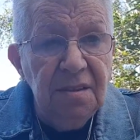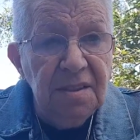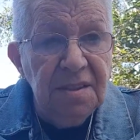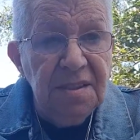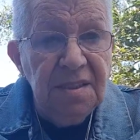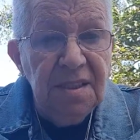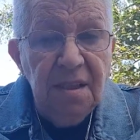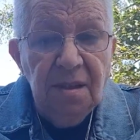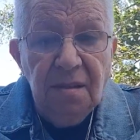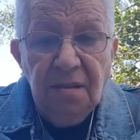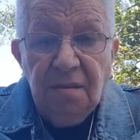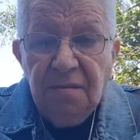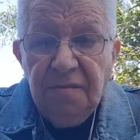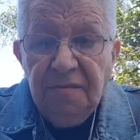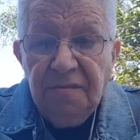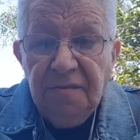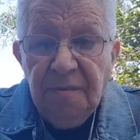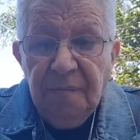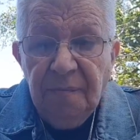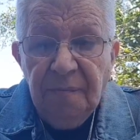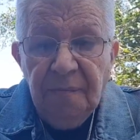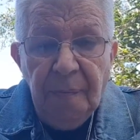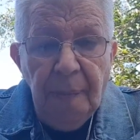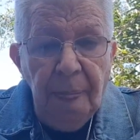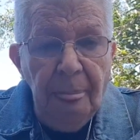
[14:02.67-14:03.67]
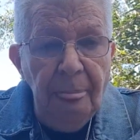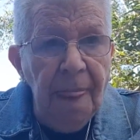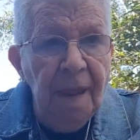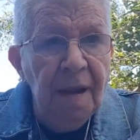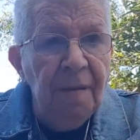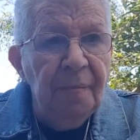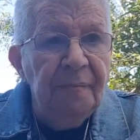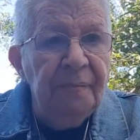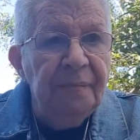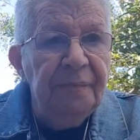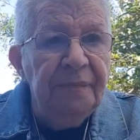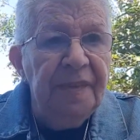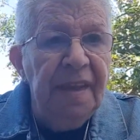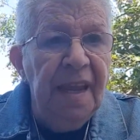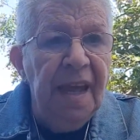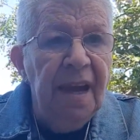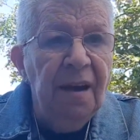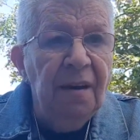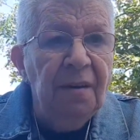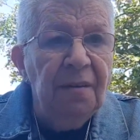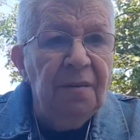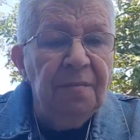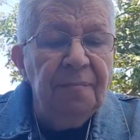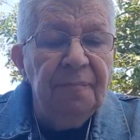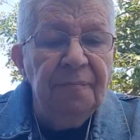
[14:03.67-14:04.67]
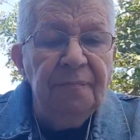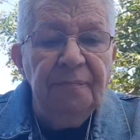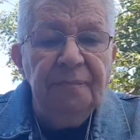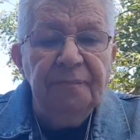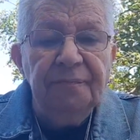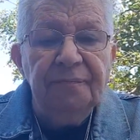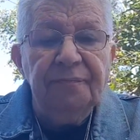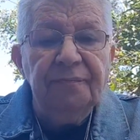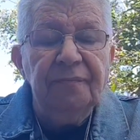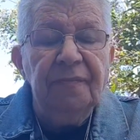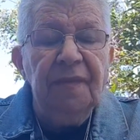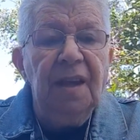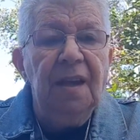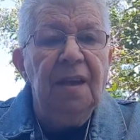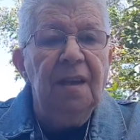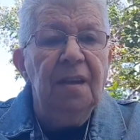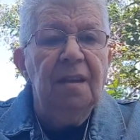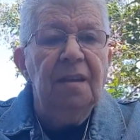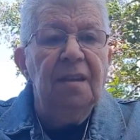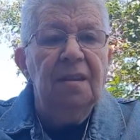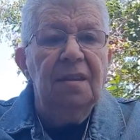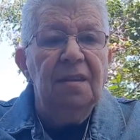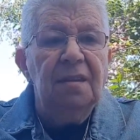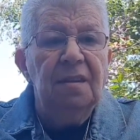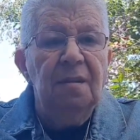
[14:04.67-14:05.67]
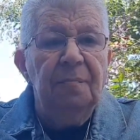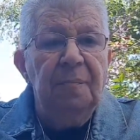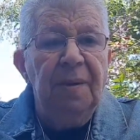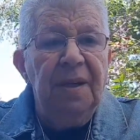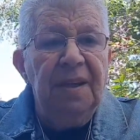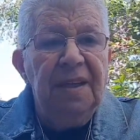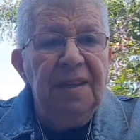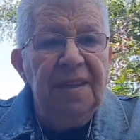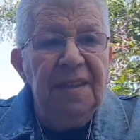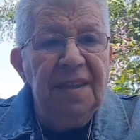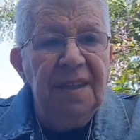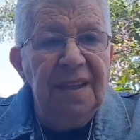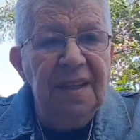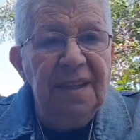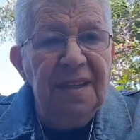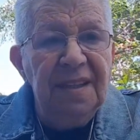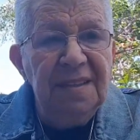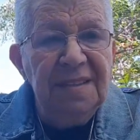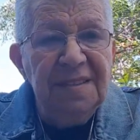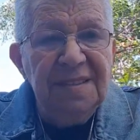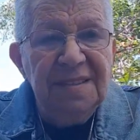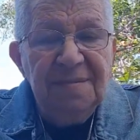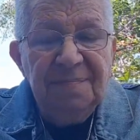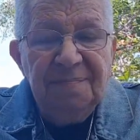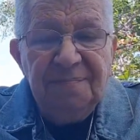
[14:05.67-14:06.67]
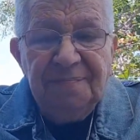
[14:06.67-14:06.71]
yourself. Now, the big thing is,